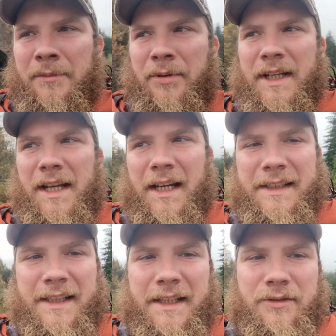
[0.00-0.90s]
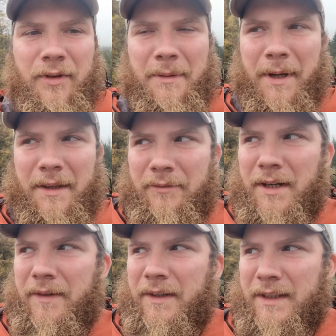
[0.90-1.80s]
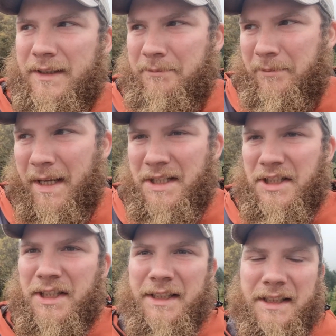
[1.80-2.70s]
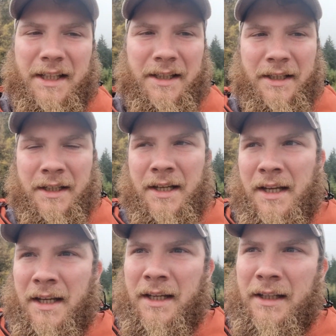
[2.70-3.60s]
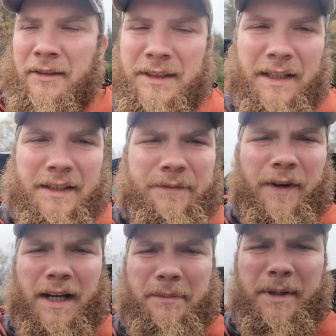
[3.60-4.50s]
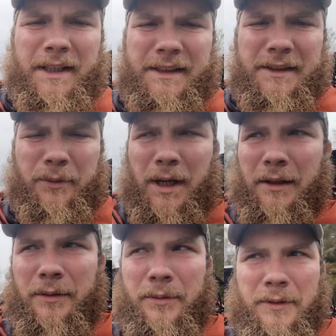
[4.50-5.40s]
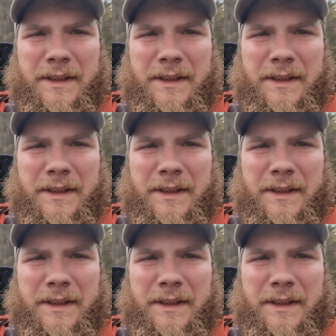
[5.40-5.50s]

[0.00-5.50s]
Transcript: pretty nice here. It's right by the river, there's some benches. Looks like there's fire pits as well. We'll